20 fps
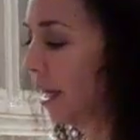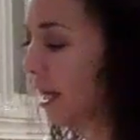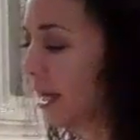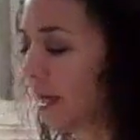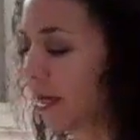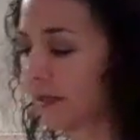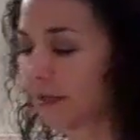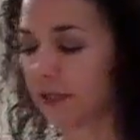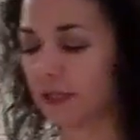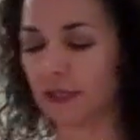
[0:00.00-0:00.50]

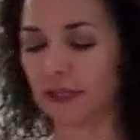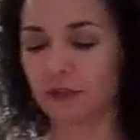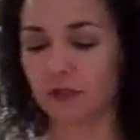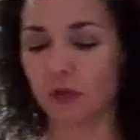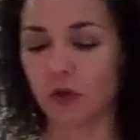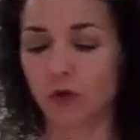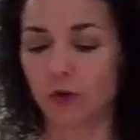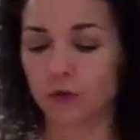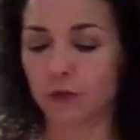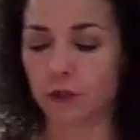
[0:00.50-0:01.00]
And
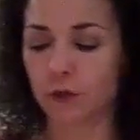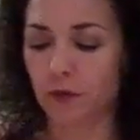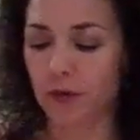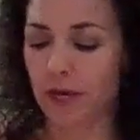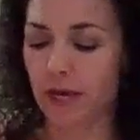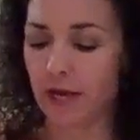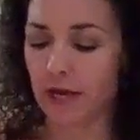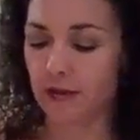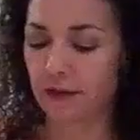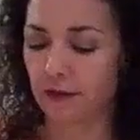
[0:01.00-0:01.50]
let's also
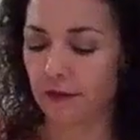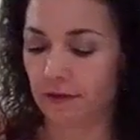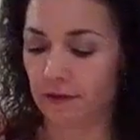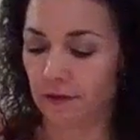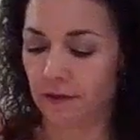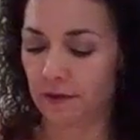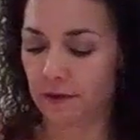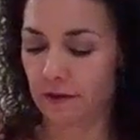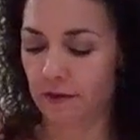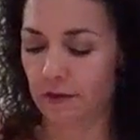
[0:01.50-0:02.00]
add
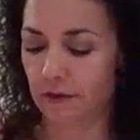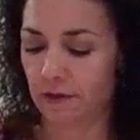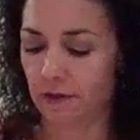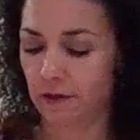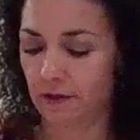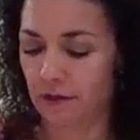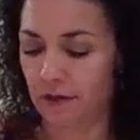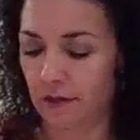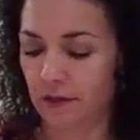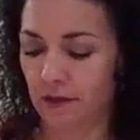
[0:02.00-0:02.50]

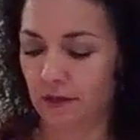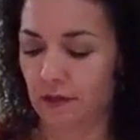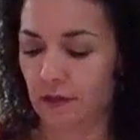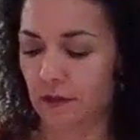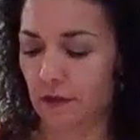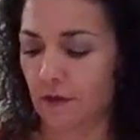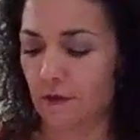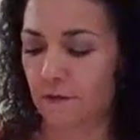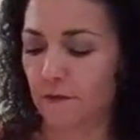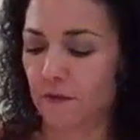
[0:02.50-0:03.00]

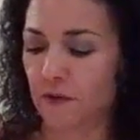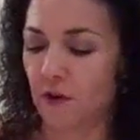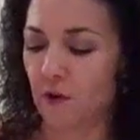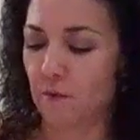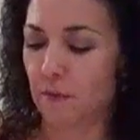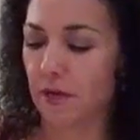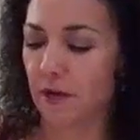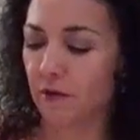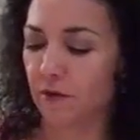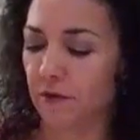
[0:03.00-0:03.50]
a
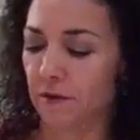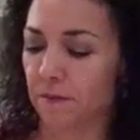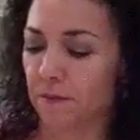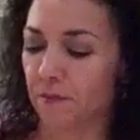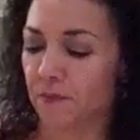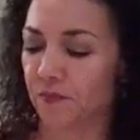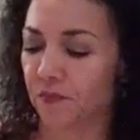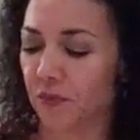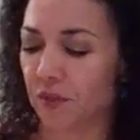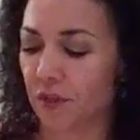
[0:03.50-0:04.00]
fair amount
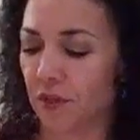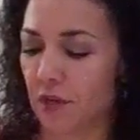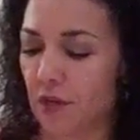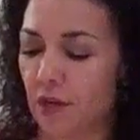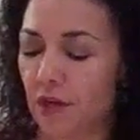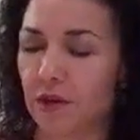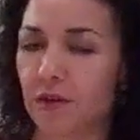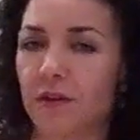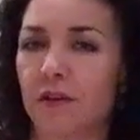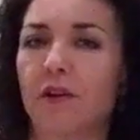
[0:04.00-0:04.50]

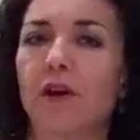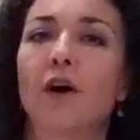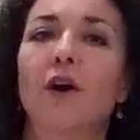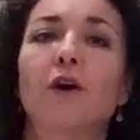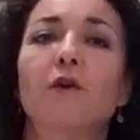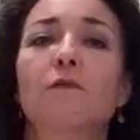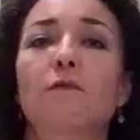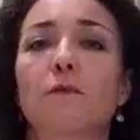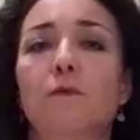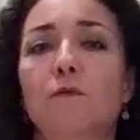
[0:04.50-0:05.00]

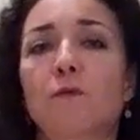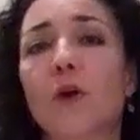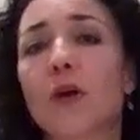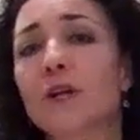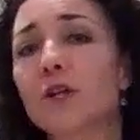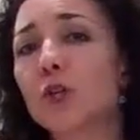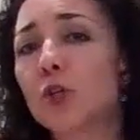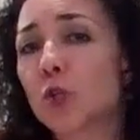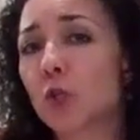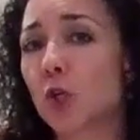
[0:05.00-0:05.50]
of
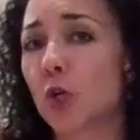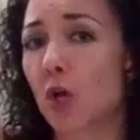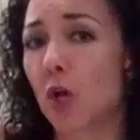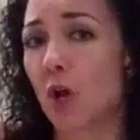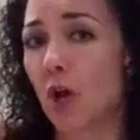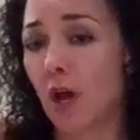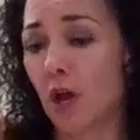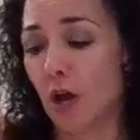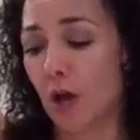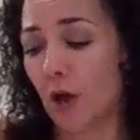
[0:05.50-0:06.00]
fresh
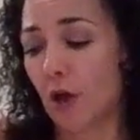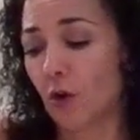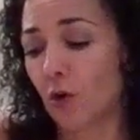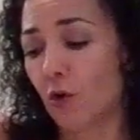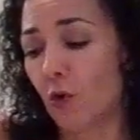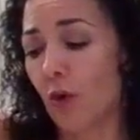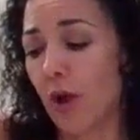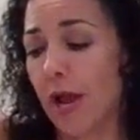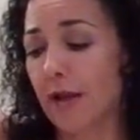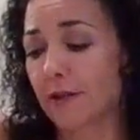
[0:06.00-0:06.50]

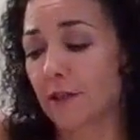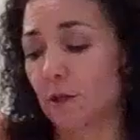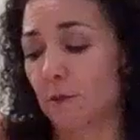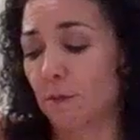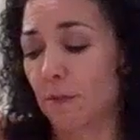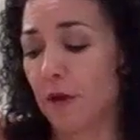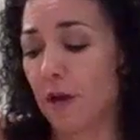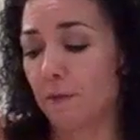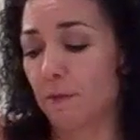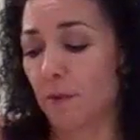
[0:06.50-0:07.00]
cracked
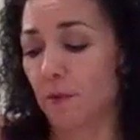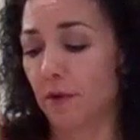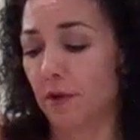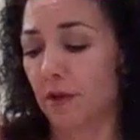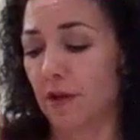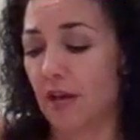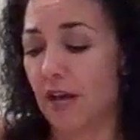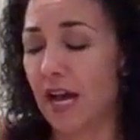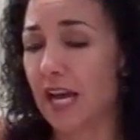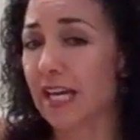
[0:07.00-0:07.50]

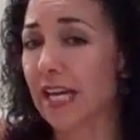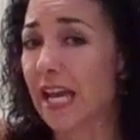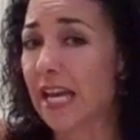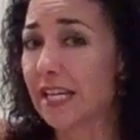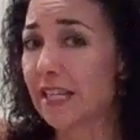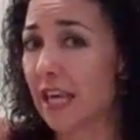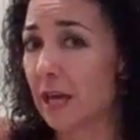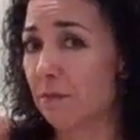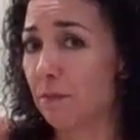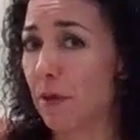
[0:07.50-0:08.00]
pepper. I
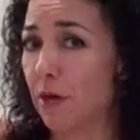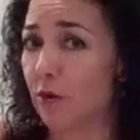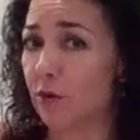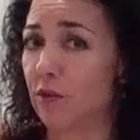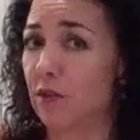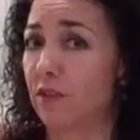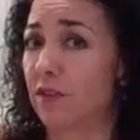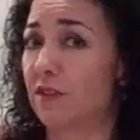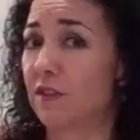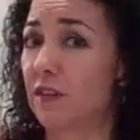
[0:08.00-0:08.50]
like that better
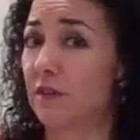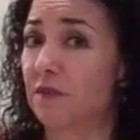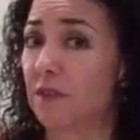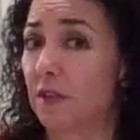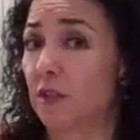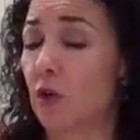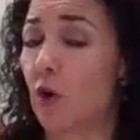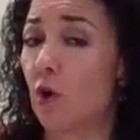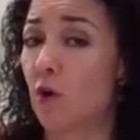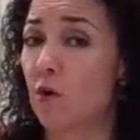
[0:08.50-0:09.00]
than stuff
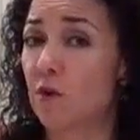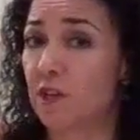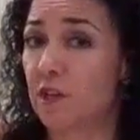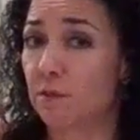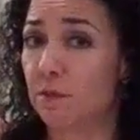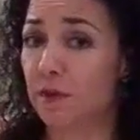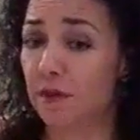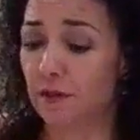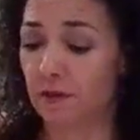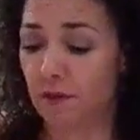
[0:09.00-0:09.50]
that's
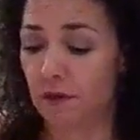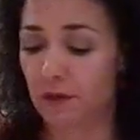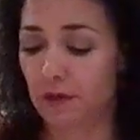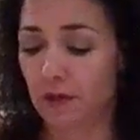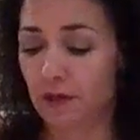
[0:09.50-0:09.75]
already been